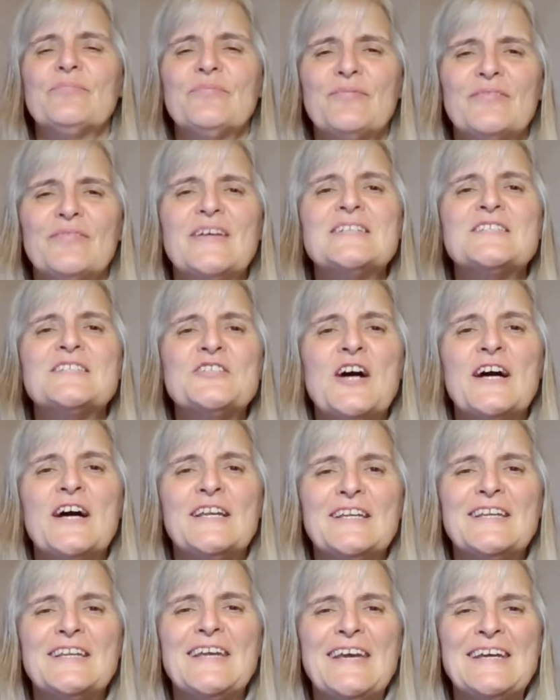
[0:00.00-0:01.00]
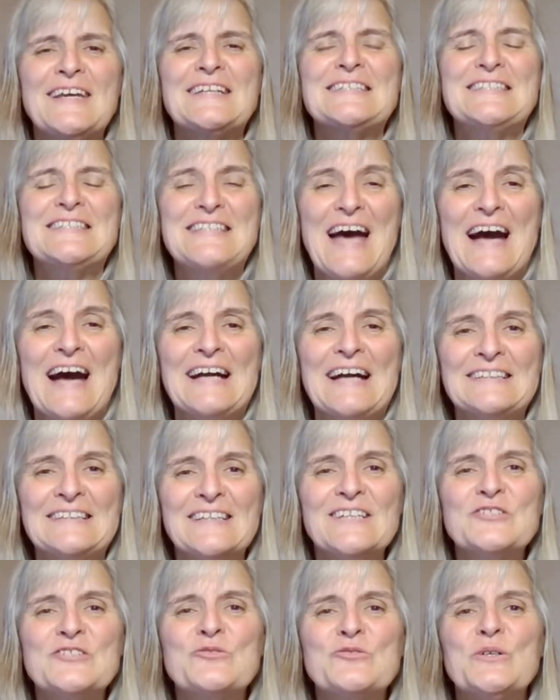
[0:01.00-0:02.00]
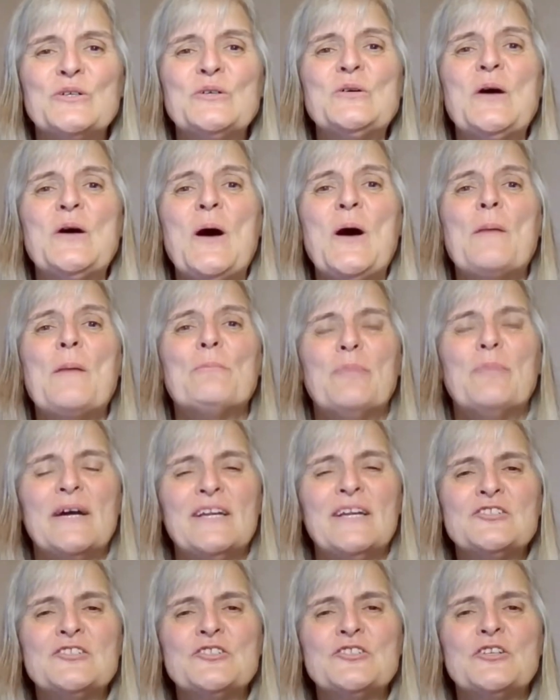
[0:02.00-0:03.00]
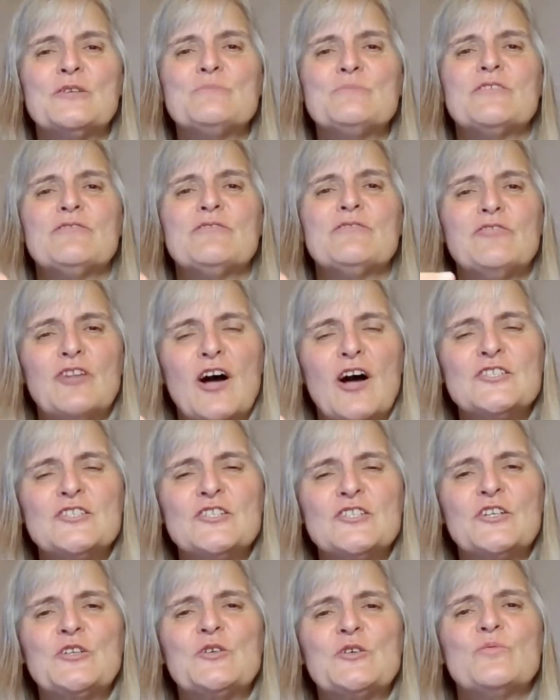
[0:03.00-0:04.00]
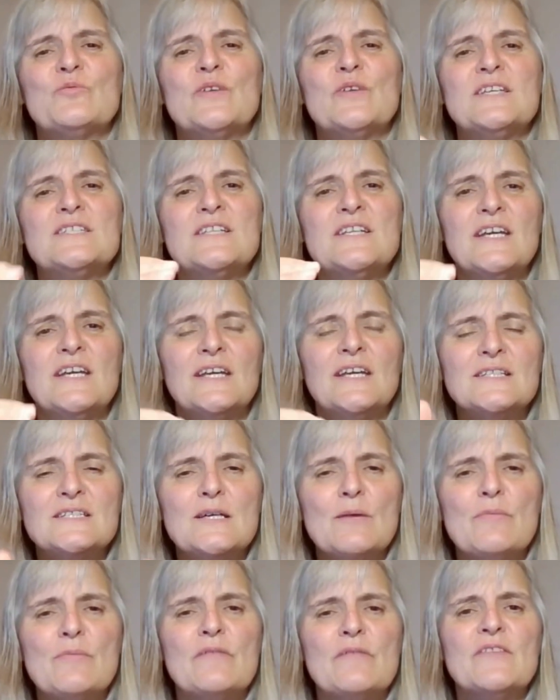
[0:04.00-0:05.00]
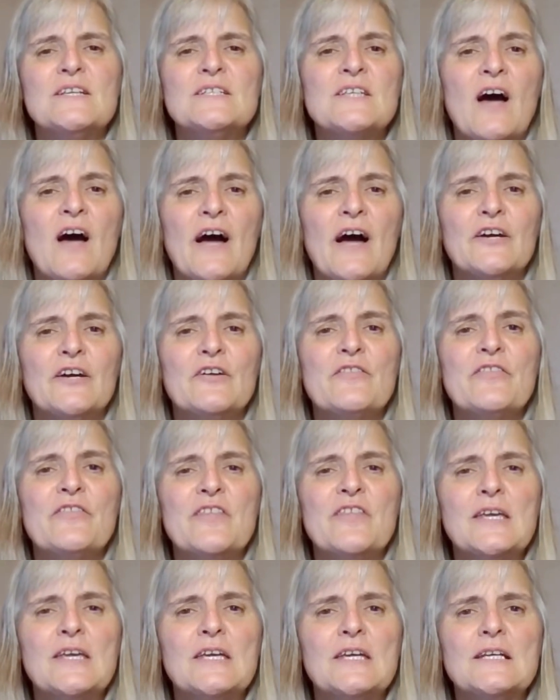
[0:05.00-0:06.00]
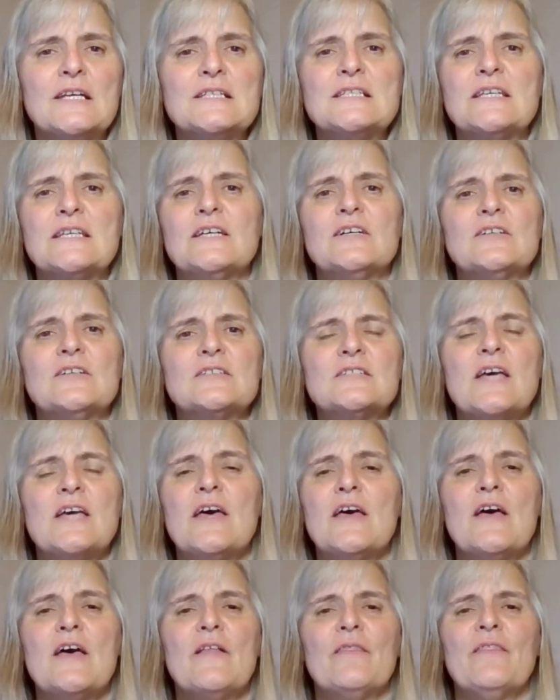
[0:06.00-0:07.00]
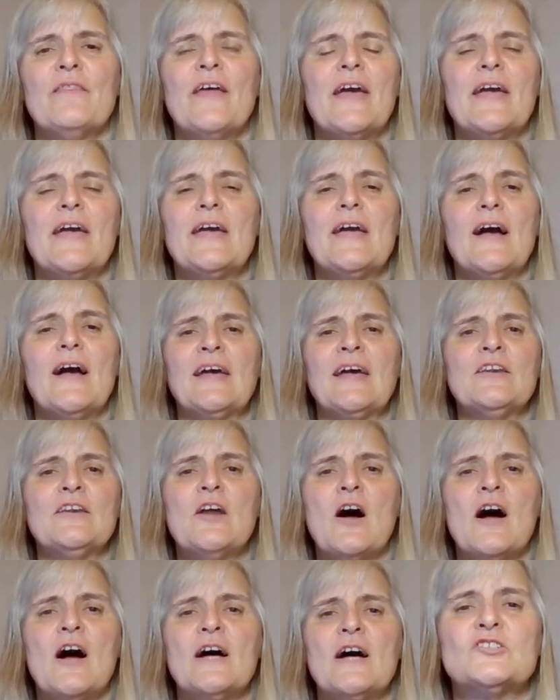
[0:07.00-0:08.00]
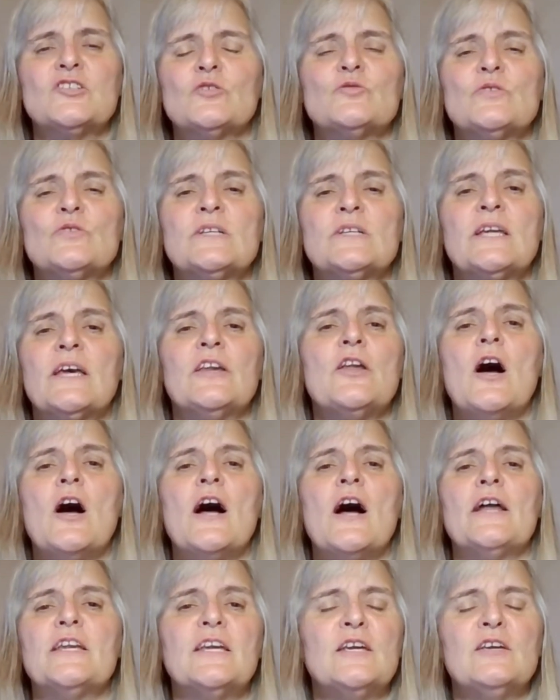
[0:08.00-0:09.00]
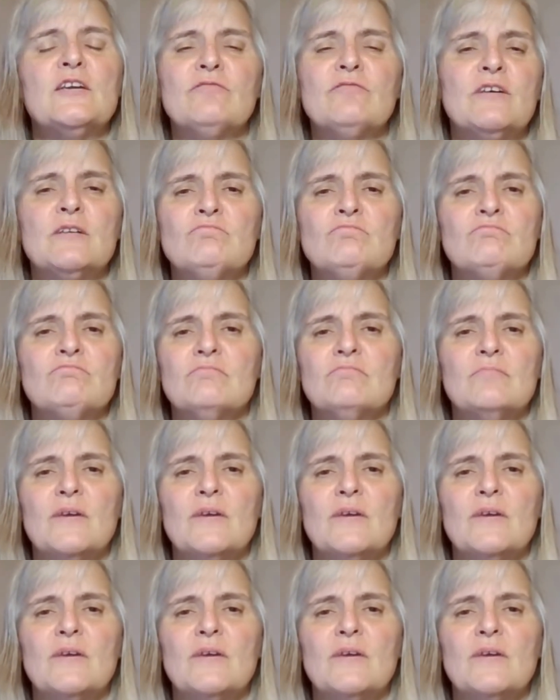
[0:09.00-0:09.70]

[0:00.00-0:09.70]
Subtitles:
That's not exactly true, but in terms of logical reasoning and some of these higher thinking skills, children cannot even